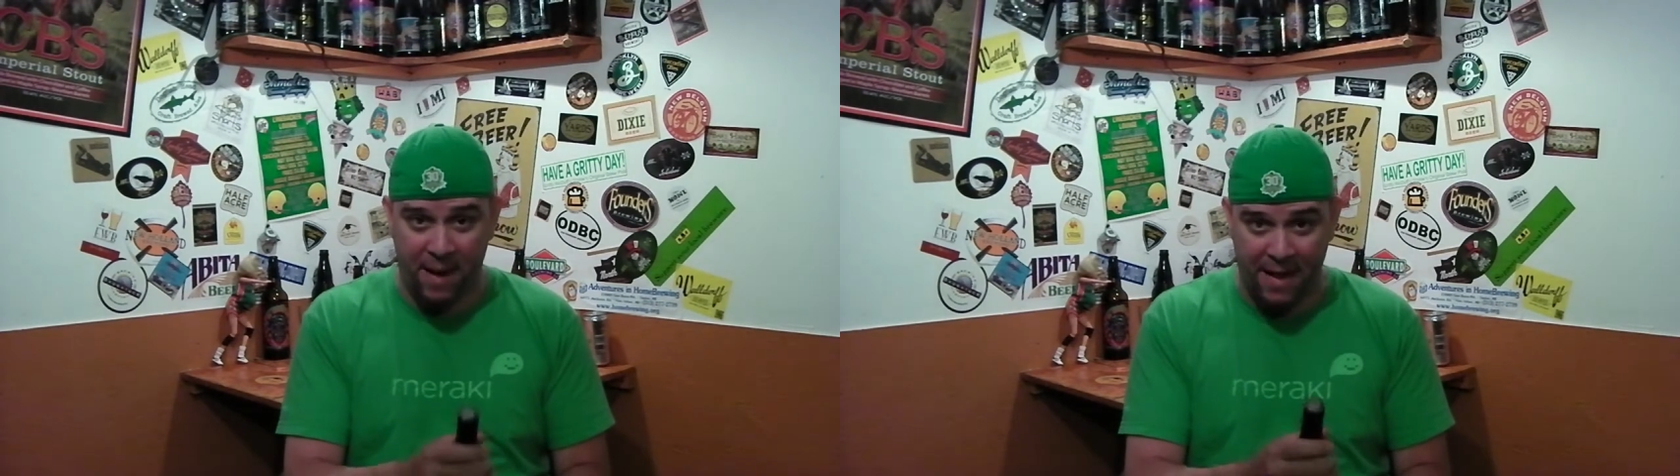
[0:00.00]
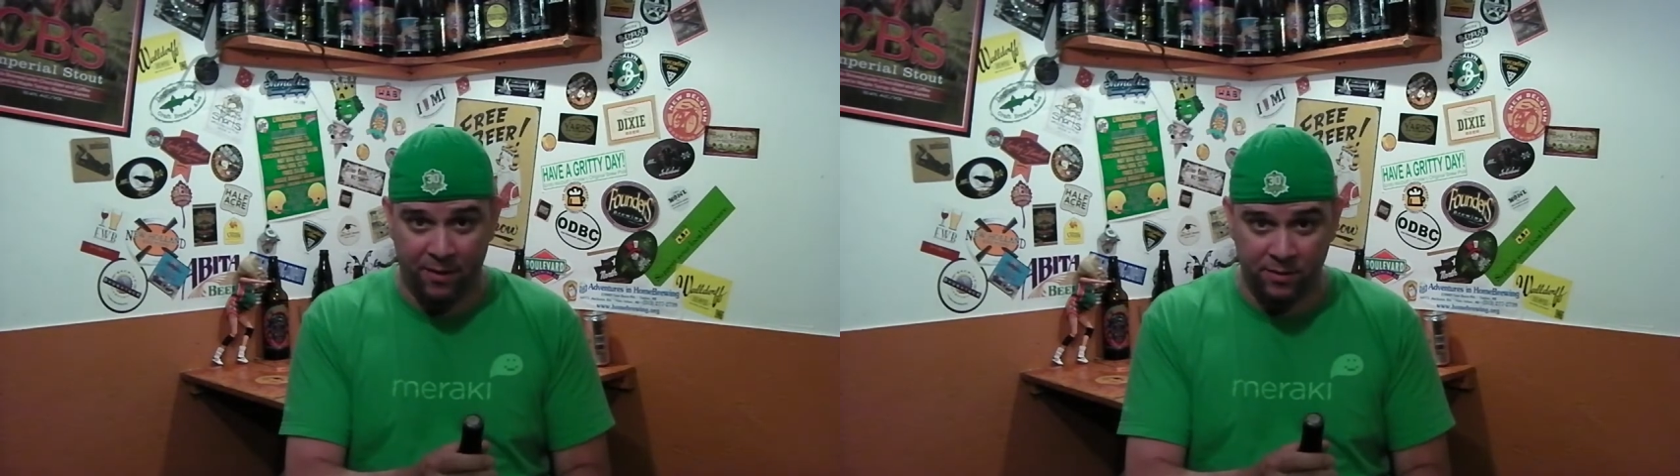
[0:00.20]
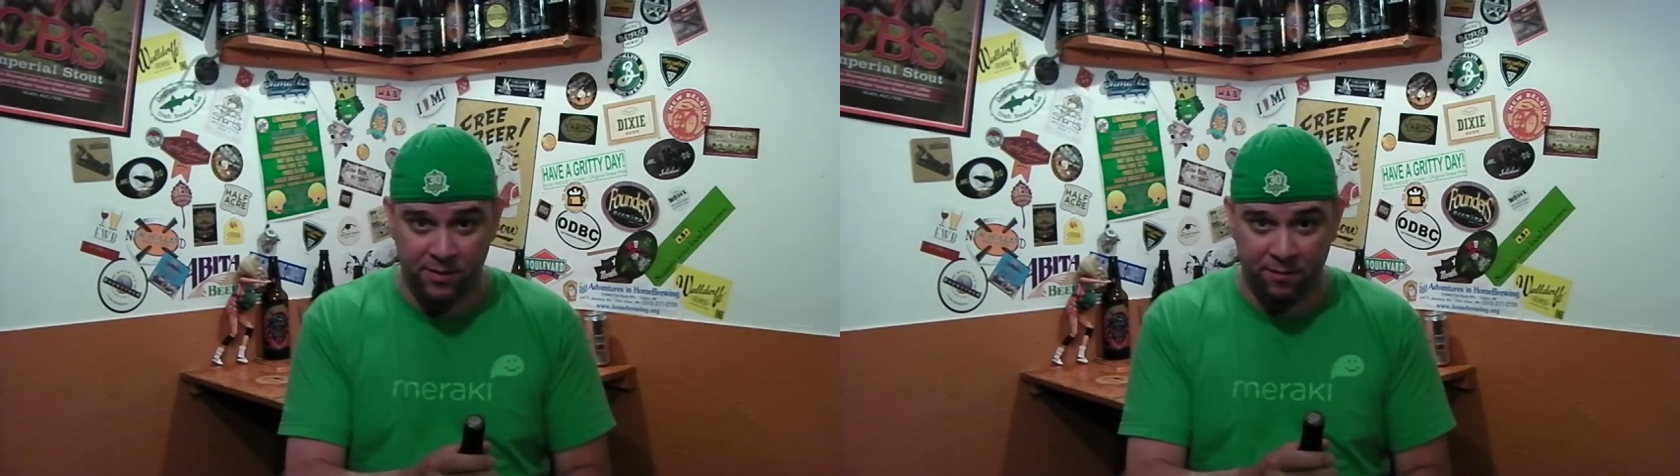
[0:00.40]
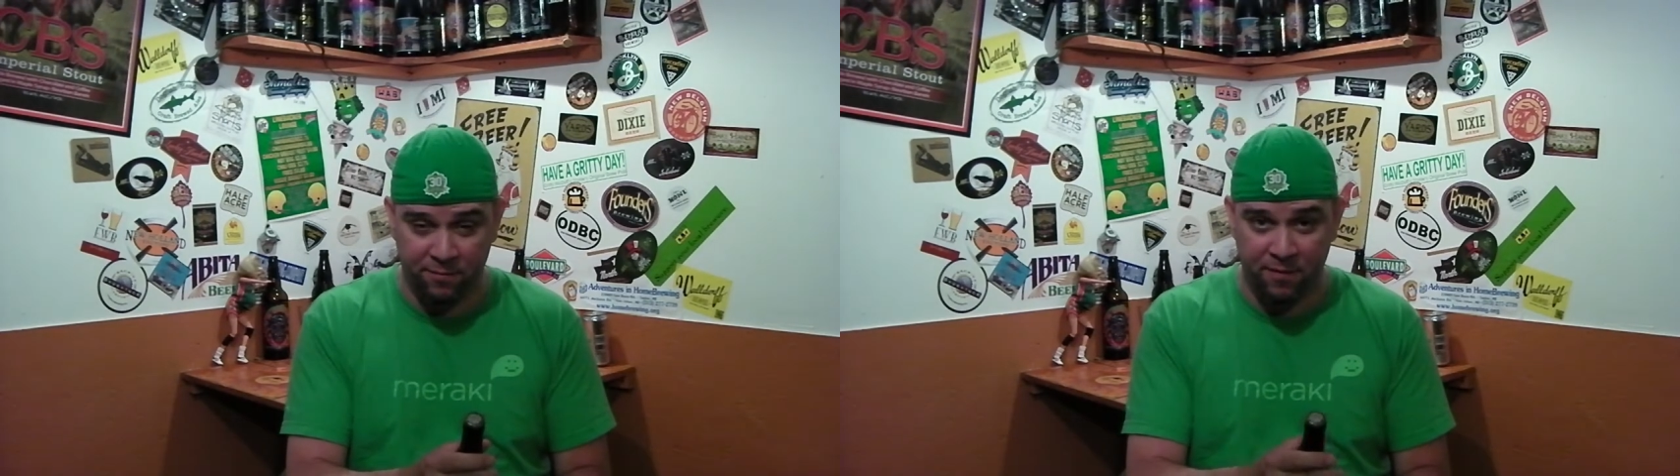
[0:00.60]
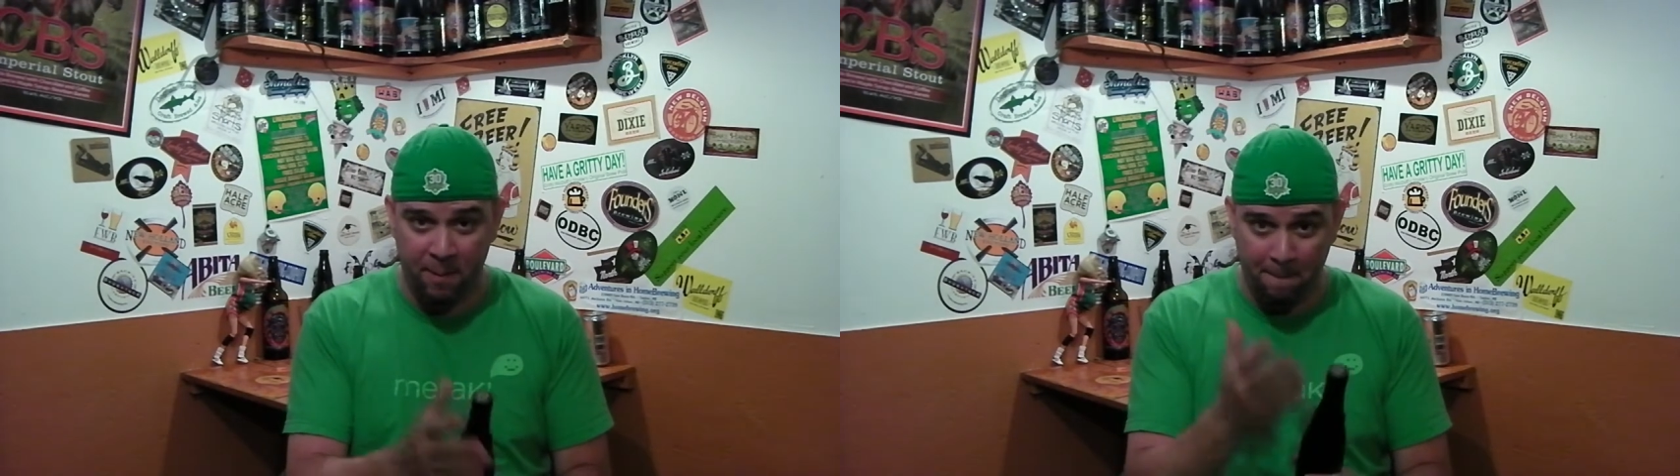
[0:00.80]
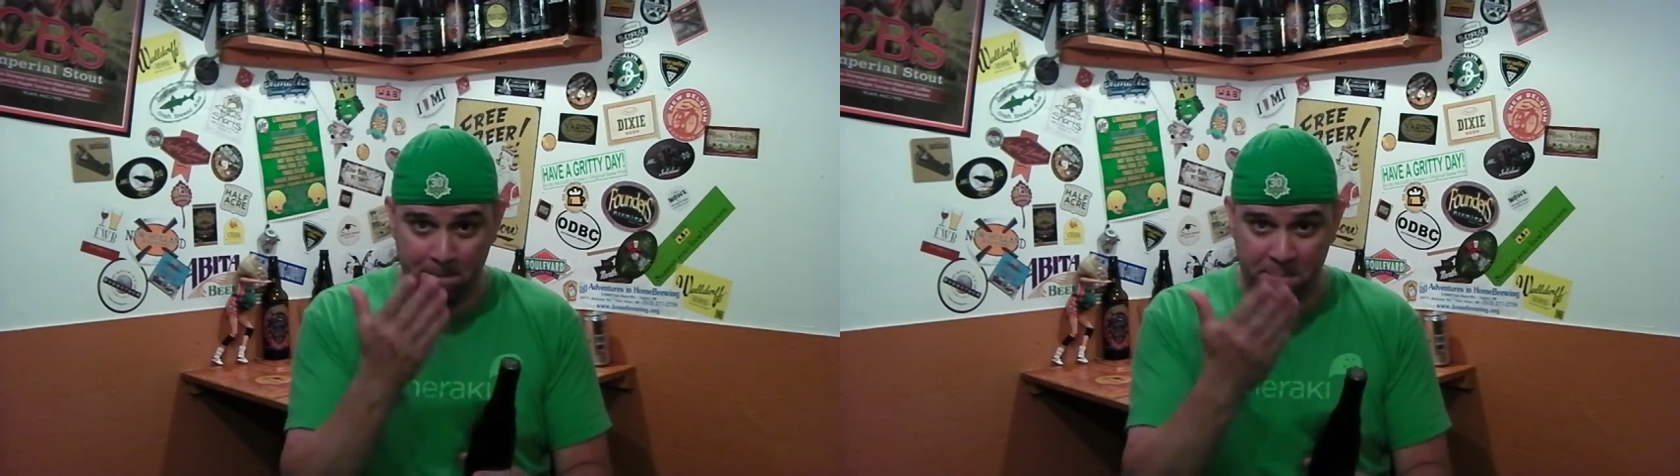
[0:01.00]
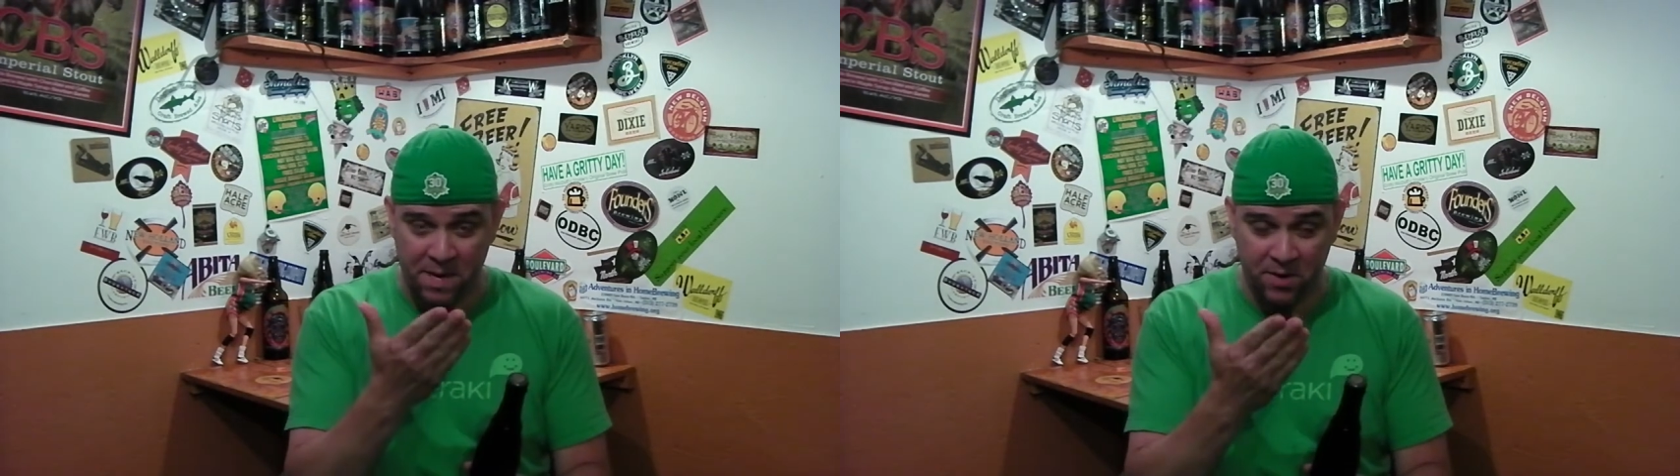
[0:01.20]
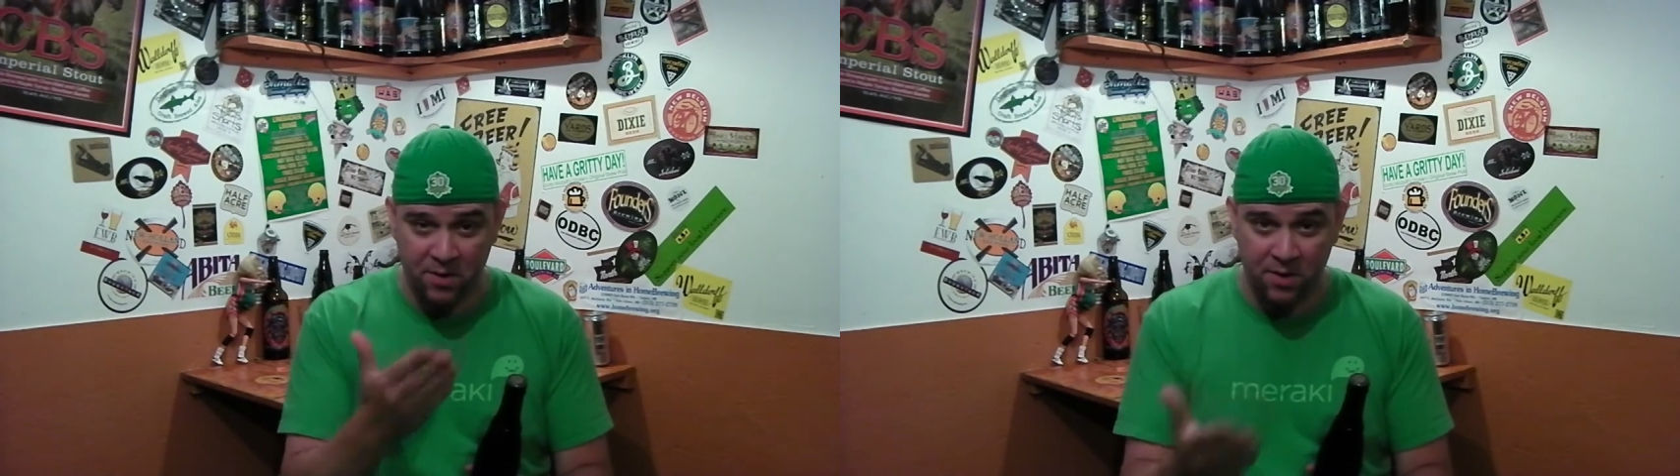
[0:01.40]
bottles of
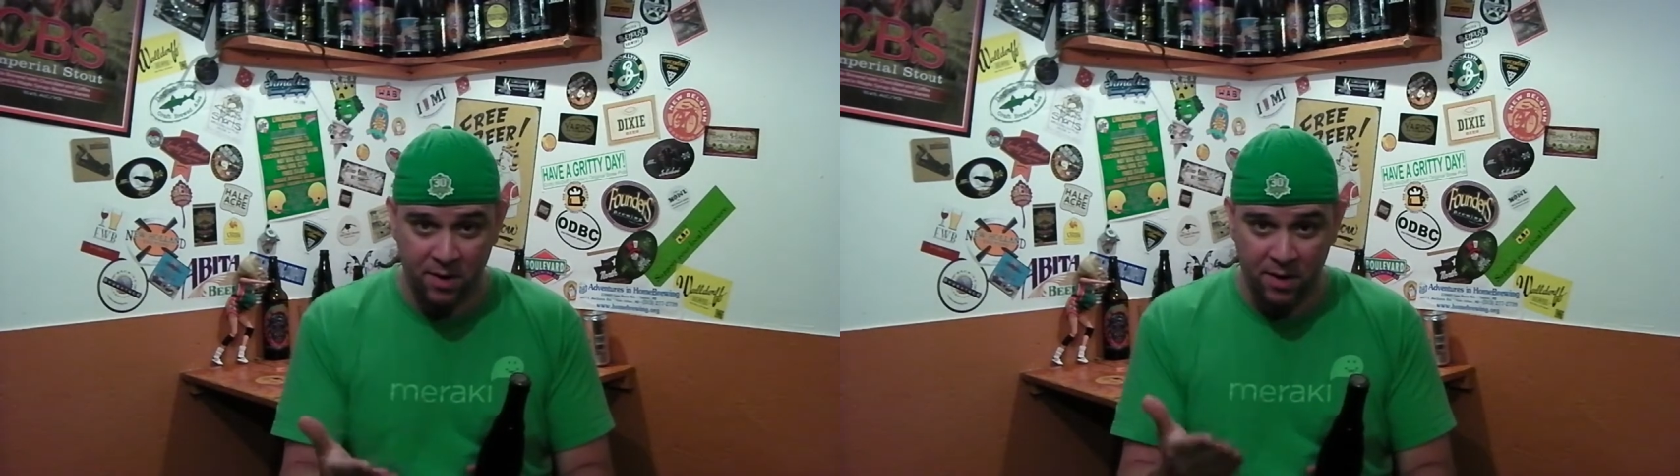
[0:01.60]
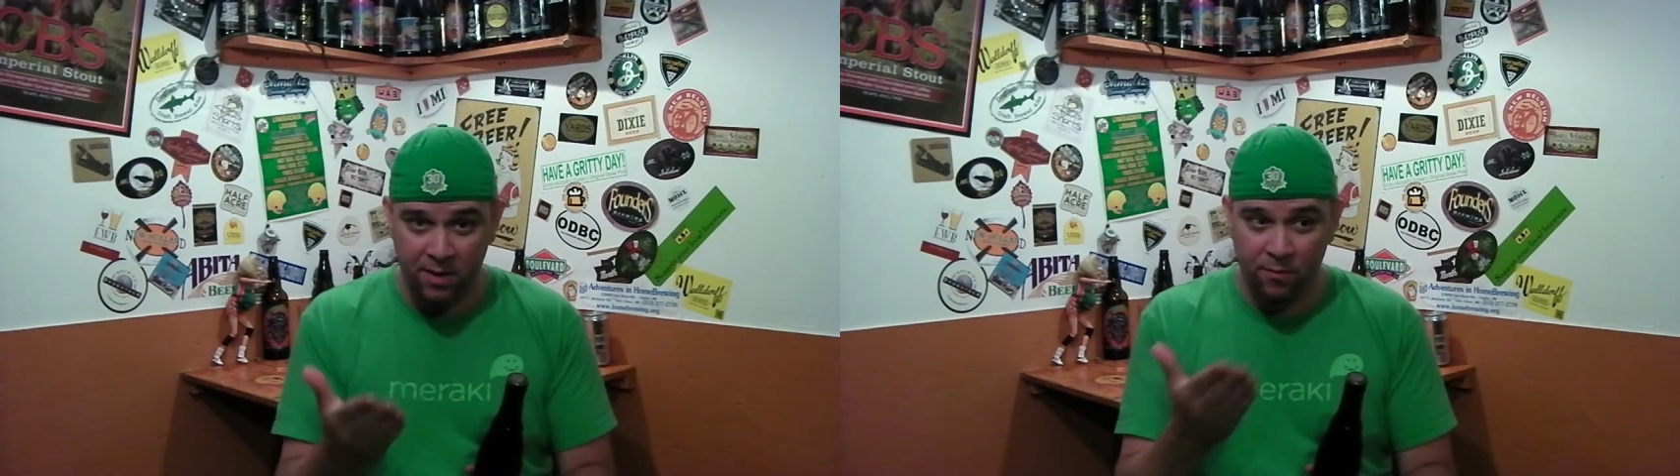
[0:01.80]
beer,